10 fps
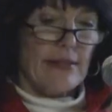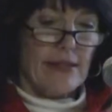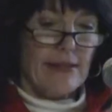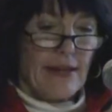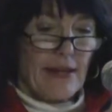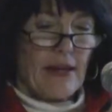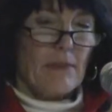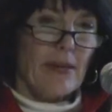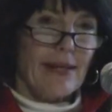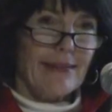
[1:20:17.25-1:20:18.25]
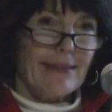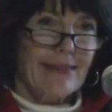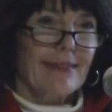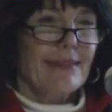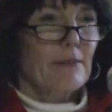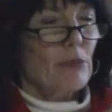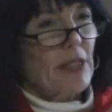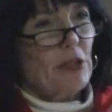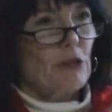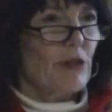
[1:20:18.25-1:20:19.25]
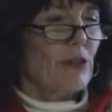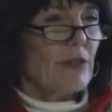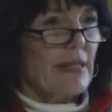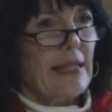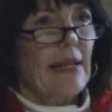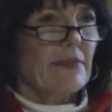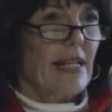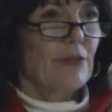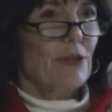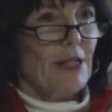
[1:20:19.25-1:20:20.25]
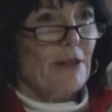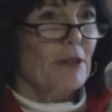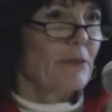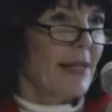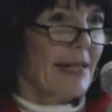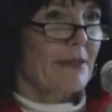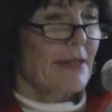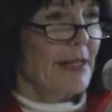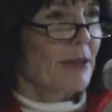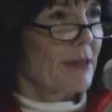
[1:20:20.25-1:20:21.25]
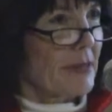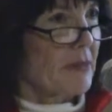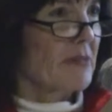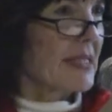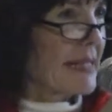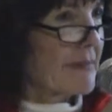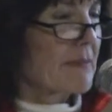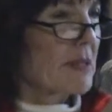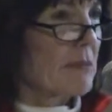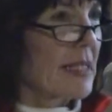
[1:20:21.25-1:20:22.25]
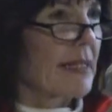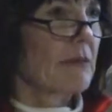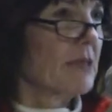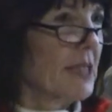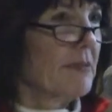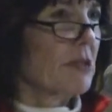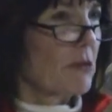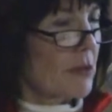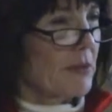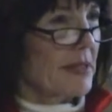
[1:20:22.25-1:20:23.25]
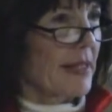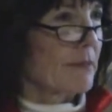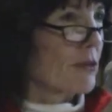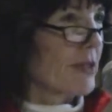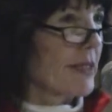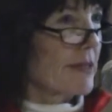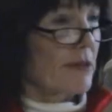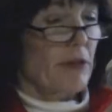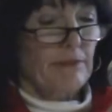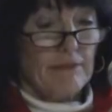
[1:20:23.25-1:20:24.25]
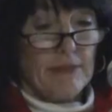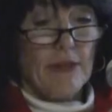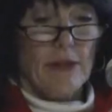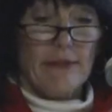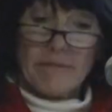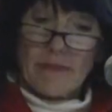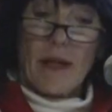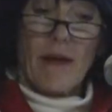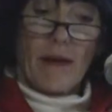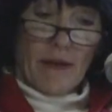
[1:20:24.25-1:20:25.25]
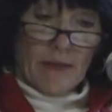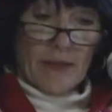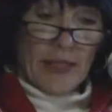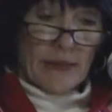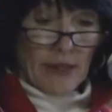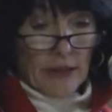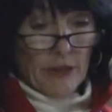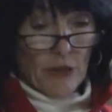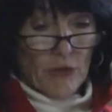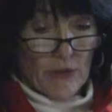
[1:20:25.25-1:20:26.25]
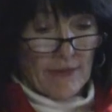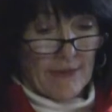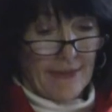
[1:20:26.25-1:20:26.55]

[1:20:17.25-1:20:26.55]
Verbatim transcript: said, But British growers, they have to have their Kingston Black cider. And if it was left up to me, I wouldn't even grow the damn tree. So I thought, Take second note.